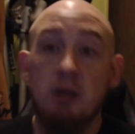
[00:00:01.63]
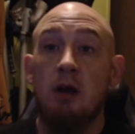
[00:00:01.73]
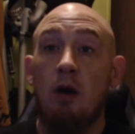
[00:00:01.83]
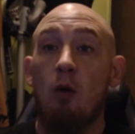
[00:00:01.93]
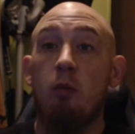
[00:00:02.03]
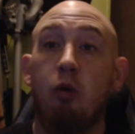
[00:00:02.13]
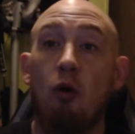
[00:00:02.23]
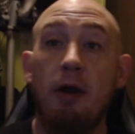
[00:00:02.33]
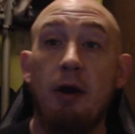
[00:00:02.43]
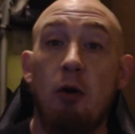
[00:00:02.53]
Oh
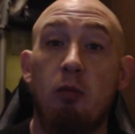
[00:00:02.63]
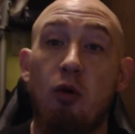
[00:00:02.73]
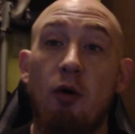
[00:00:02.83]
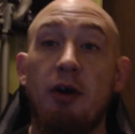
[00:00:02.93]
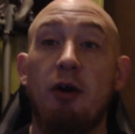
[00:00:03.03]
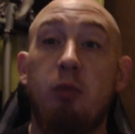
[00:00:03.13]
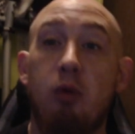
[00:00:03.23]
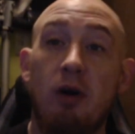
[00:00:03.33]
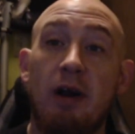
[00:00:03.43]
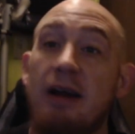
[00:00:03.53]
boy, oh boy, oh
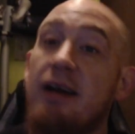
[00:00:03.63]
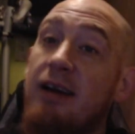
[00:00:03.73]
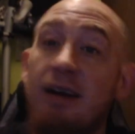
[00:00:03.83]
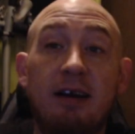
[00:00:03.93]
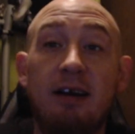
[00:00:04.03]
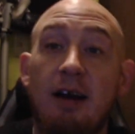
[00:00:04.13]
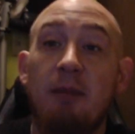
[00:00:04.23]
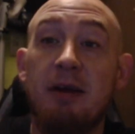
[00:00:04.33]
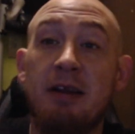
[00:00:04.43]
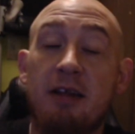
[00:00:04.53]
boy. I
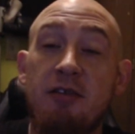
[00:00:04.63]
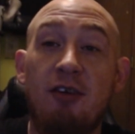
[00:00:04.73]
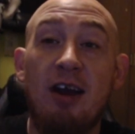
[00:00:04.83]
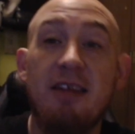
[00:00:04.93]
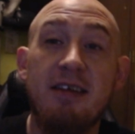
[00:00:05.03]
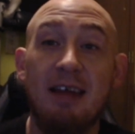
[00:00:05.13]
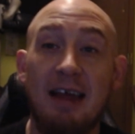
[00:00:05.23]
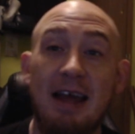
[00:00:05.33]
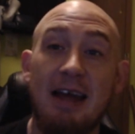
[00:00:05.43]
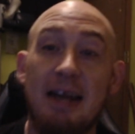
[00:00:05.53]
mean, let's try this
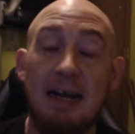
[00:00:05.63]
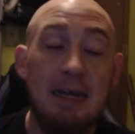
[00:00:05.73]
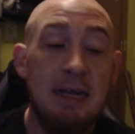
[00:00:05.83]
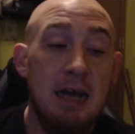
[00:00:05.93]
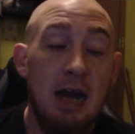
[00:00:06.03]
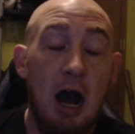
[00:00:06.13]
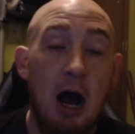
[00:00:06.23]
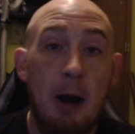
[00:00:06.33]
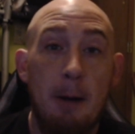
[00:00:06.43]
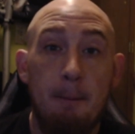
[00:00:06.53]
again, huh?
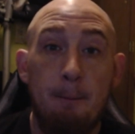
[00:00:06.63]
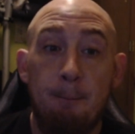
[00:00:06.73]
Um,